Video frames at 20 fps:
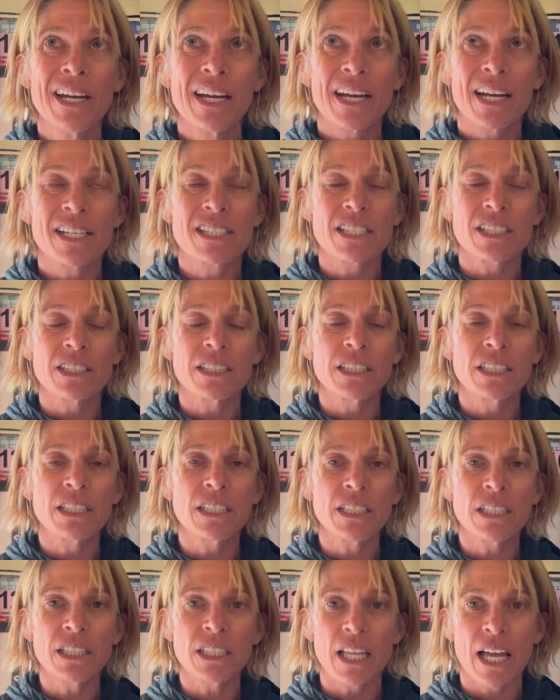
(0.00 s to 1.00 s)
it's a
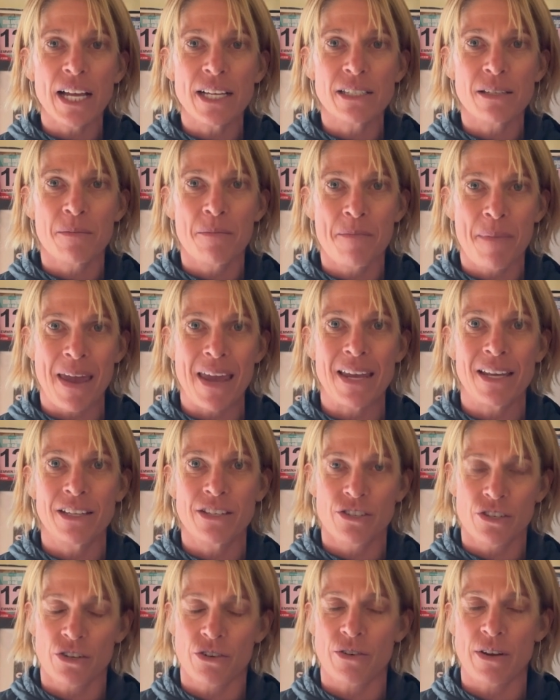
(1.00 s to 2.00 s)
little less
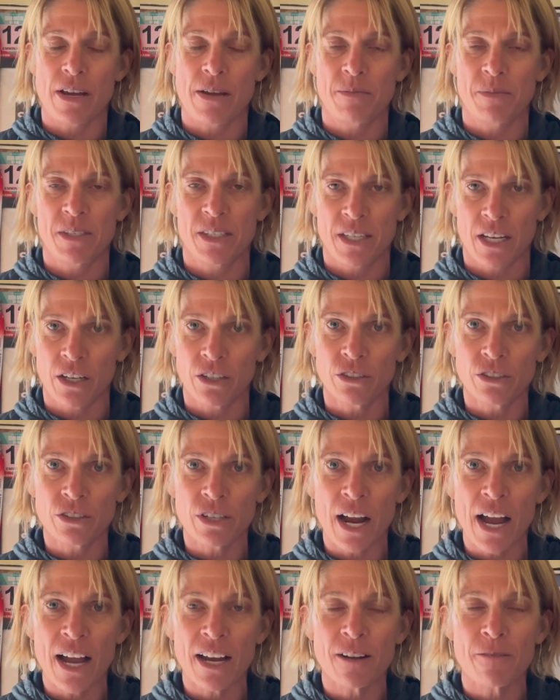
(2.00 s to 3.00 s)
mainstream single
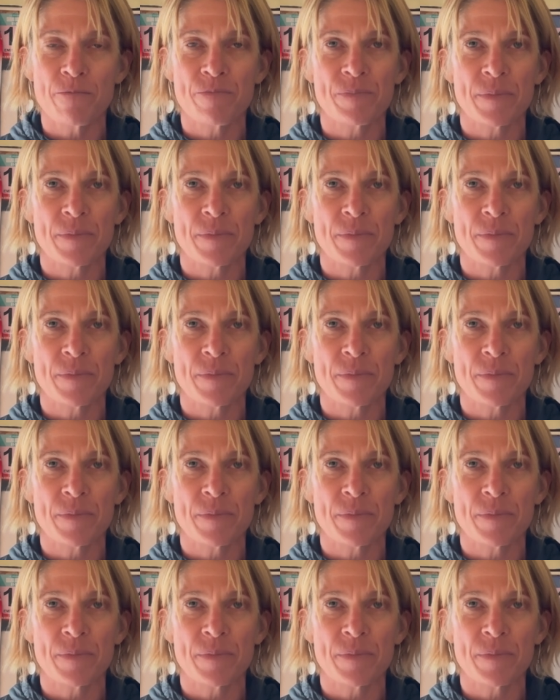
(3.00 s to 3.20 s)
track,